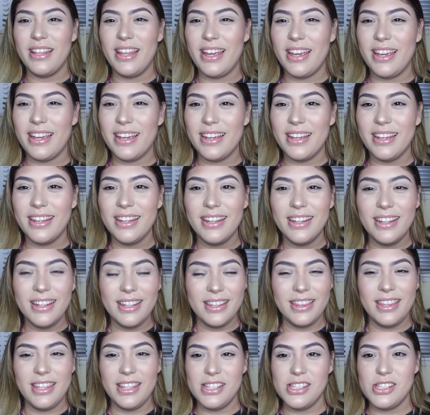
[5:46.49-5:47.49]
like,
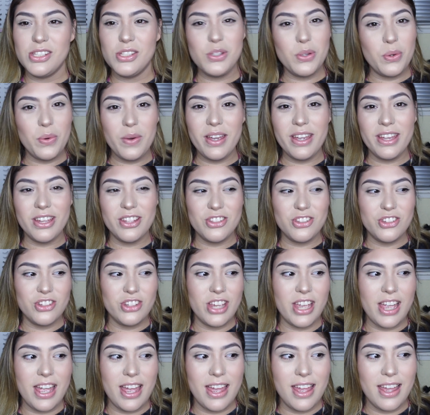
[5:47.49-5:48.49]
this
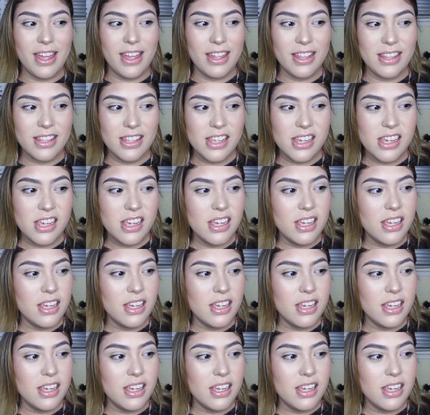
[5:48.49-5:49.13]
twitch and,